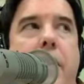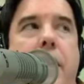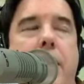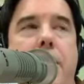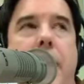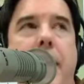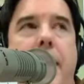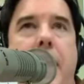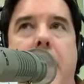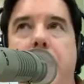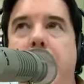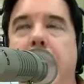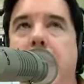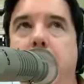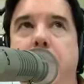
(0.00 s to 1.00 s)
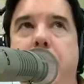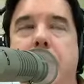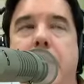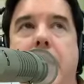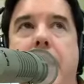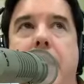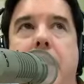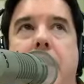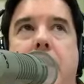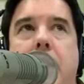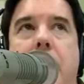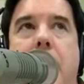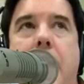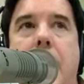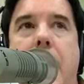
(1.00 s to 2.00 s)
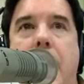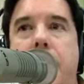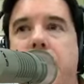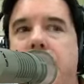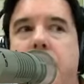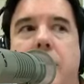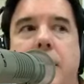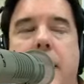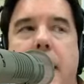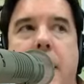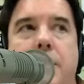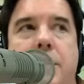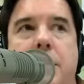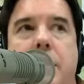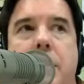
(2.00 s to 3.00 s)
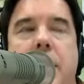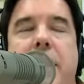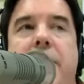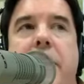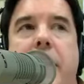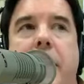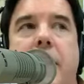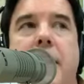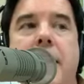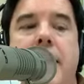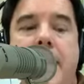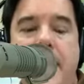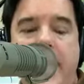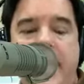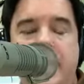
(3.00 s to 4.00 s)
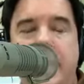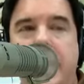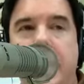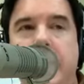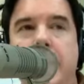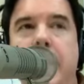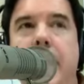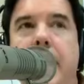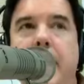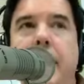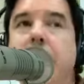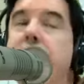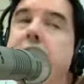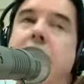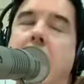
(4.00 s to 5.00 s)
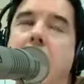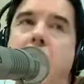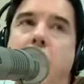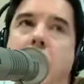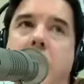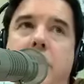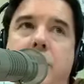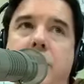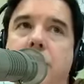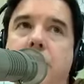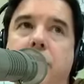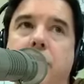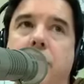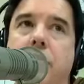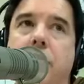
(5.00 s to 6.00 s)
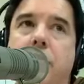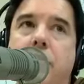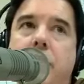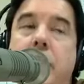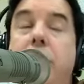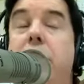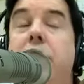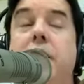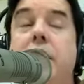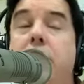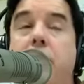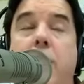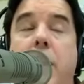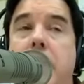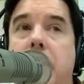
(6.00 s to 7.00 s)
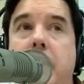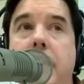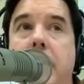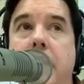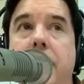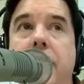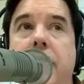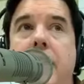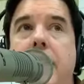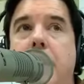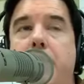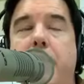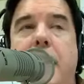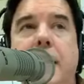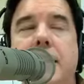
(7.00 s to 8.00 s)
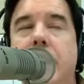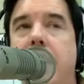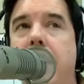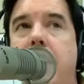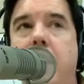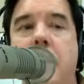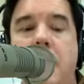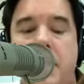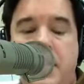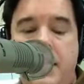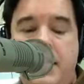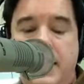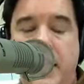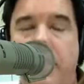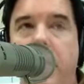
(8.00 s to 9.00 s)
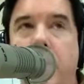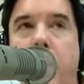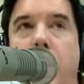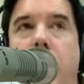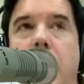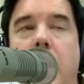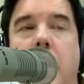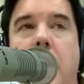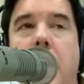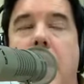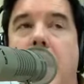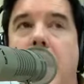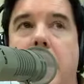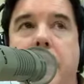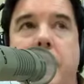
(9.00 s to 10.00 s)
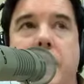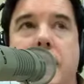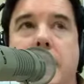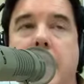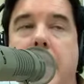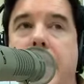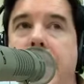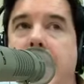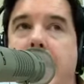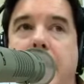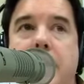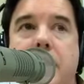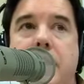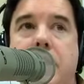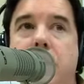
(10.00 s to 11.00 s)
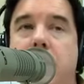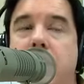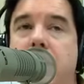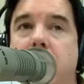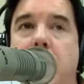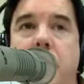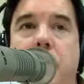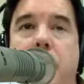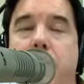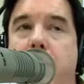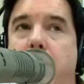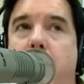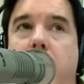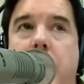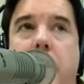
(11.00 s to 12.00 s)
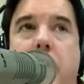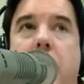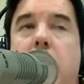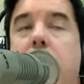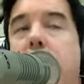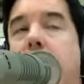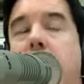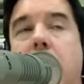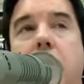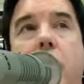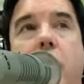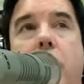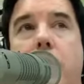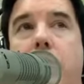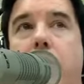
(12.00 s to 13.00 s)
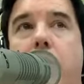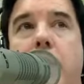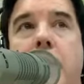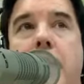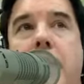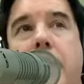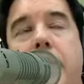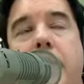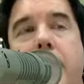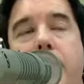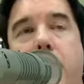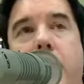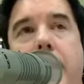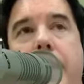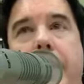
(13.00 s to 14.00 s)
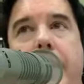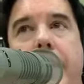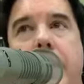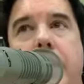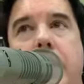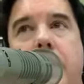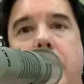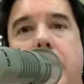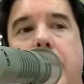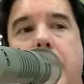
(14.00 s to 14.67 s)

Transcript: am I? I can't be dead. I'm still living. And he did not want to, he just didn't want to leave. But I'll tell you, Terry, what a heart this guy has, your son, your boy. Oh my Lord, what he